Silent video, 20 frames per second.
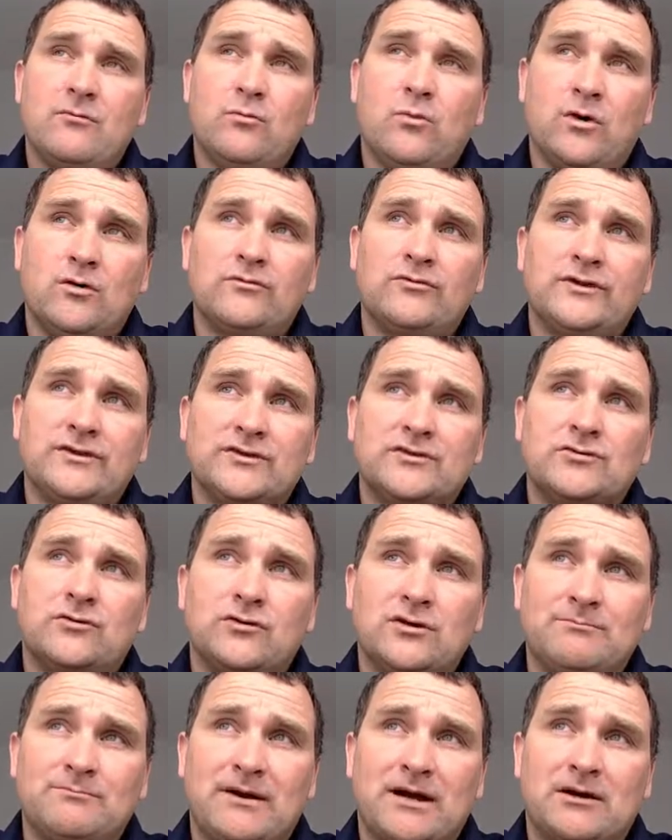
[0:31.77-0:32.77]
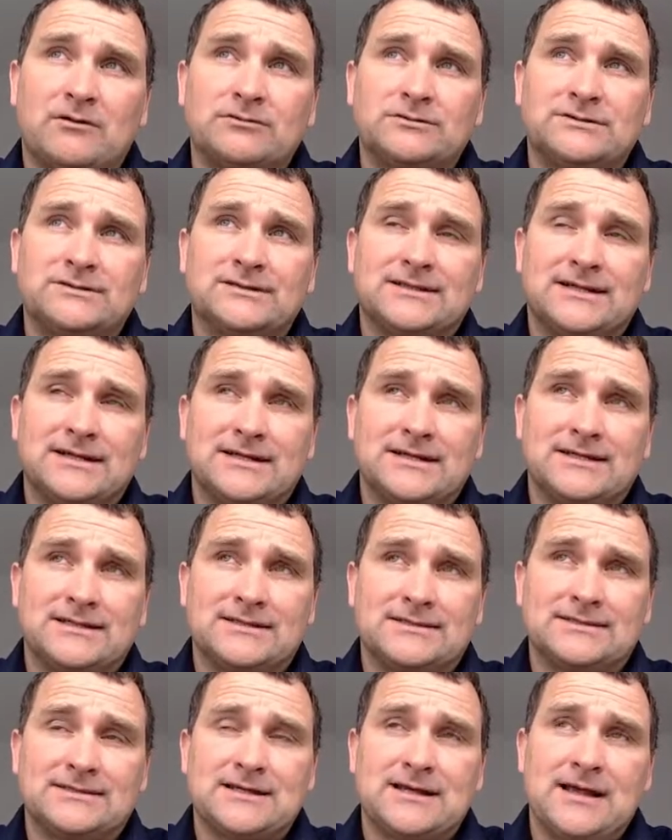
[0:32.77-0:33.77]
What this is all about
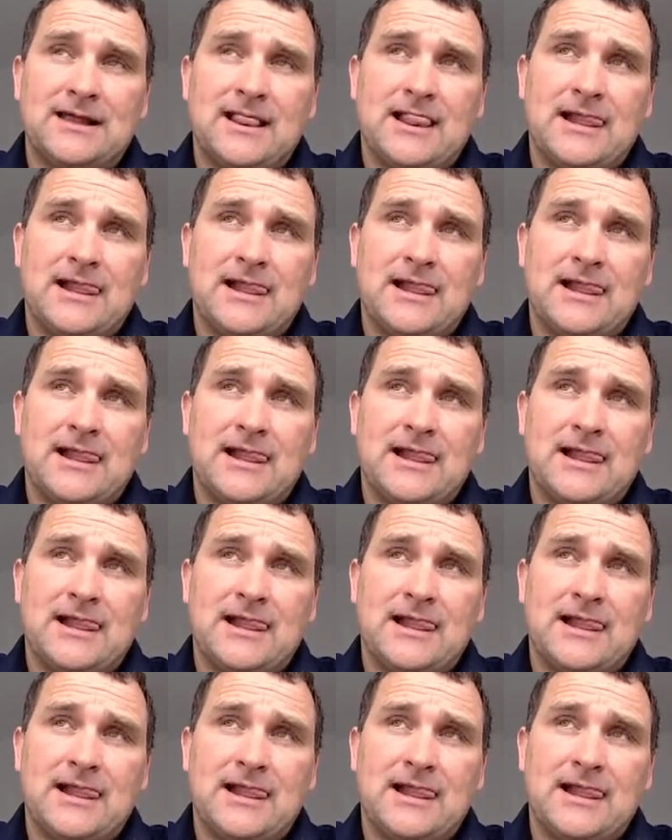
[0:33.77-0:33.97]
is